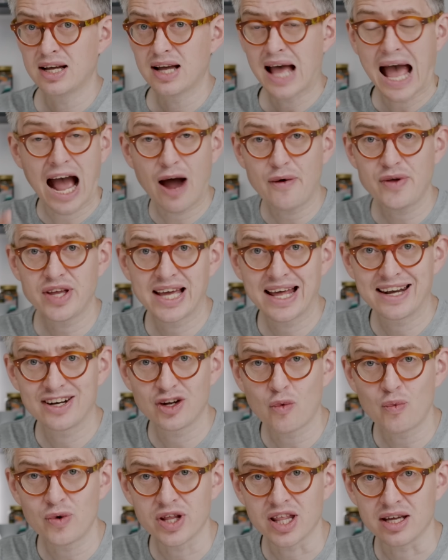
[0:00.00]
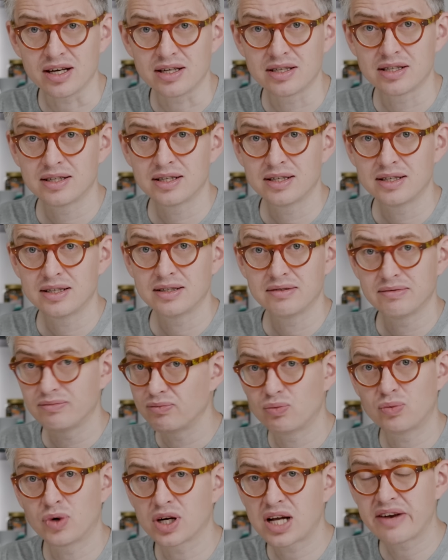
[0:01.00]
how are you getting on with it?
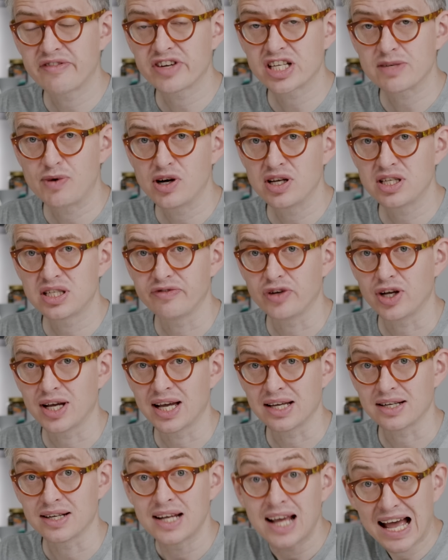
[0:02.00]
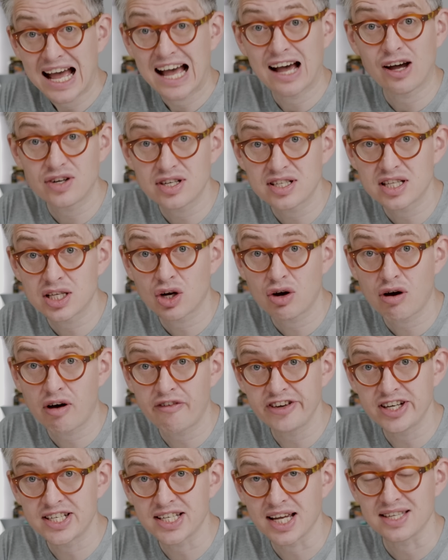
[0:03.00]
What kind of experience have you had? How does the
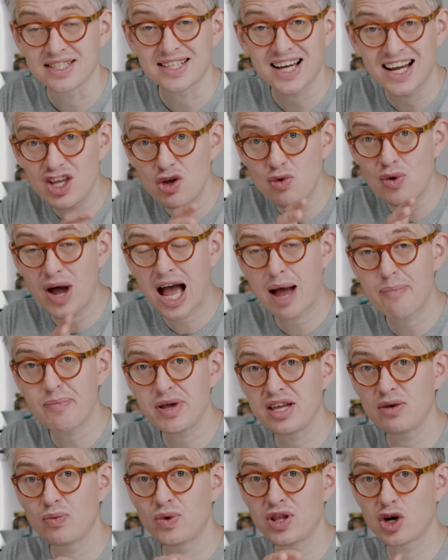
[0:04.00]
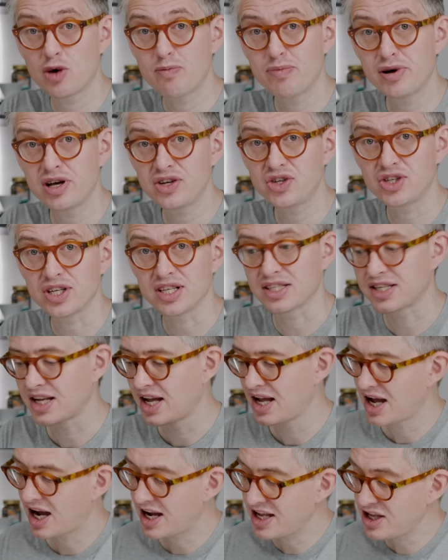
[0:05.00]
coffee taste? Are you happy with your purchase?
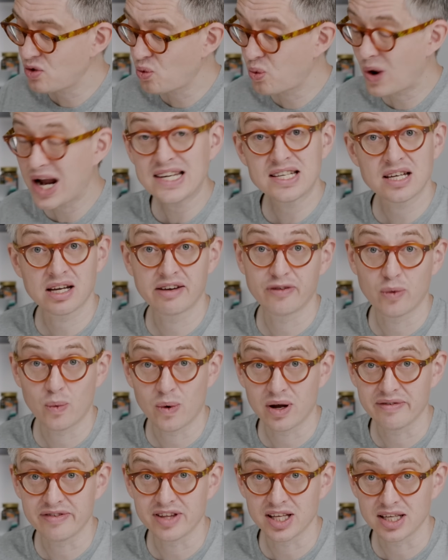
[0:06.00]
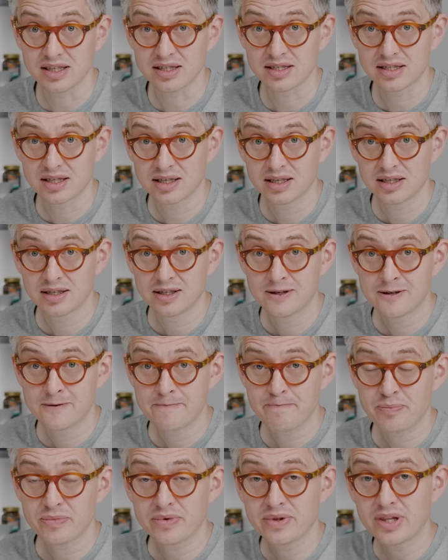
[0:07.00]
Are you waiting for one of these?
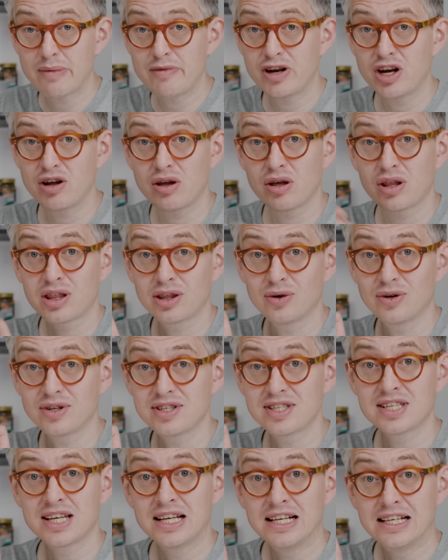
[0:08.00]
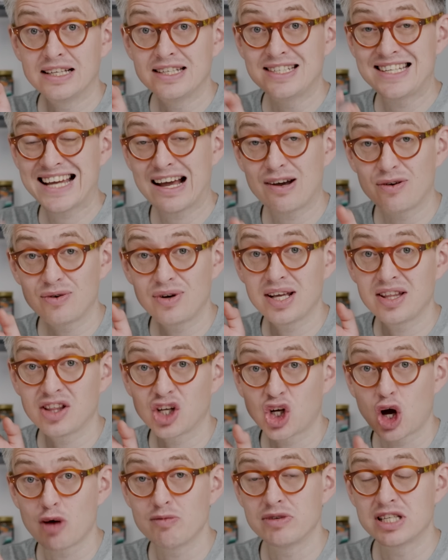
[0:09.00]
Let me know your thoughts down in the
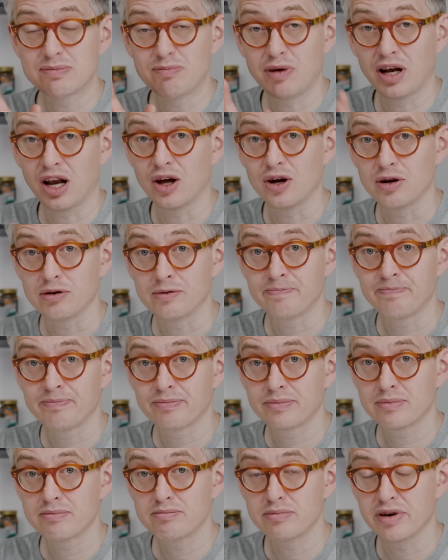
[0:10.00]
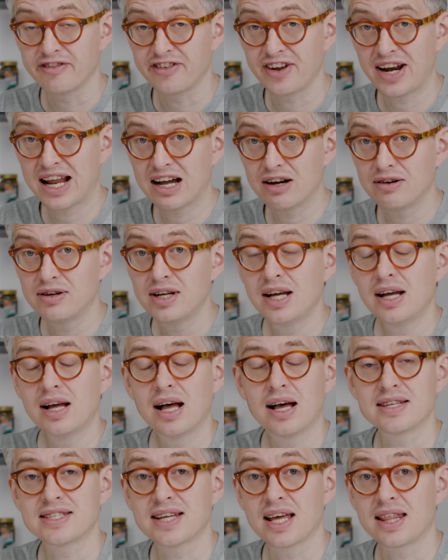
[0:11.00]
comments below. But for now,
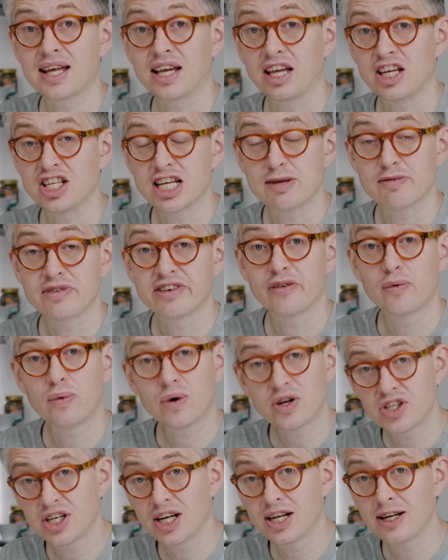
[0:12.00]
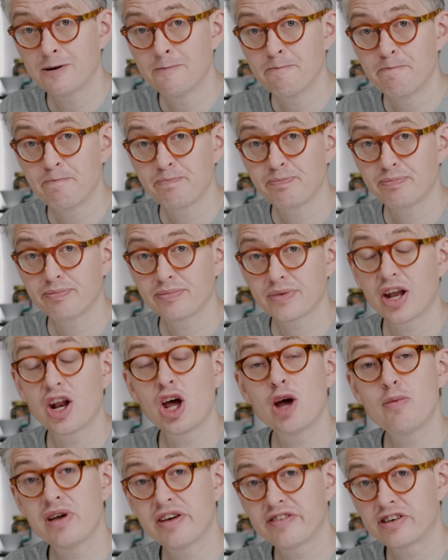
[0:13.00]
I'll say thank you so much for watching, and I
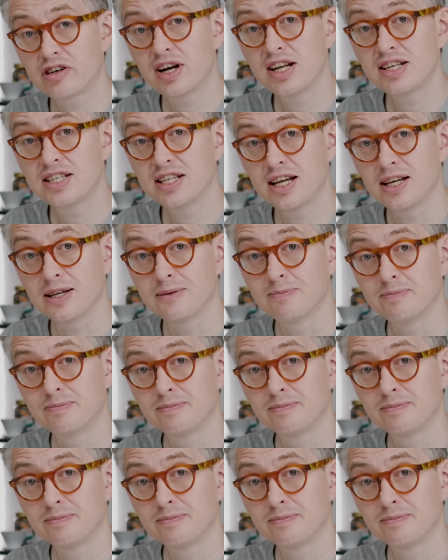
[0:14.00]
hope you have a great day.